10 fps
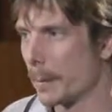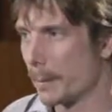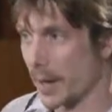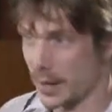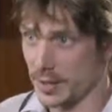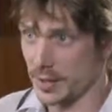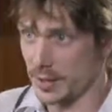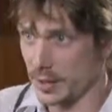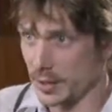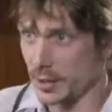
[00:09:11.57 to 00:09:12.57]
by
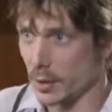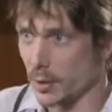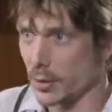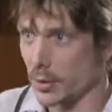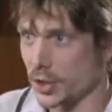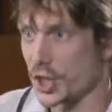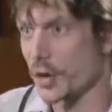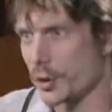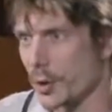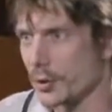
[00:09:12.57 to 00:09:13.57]
accessing
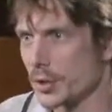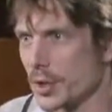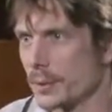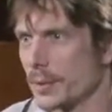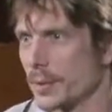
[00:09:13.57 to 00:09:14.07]
shared ownership.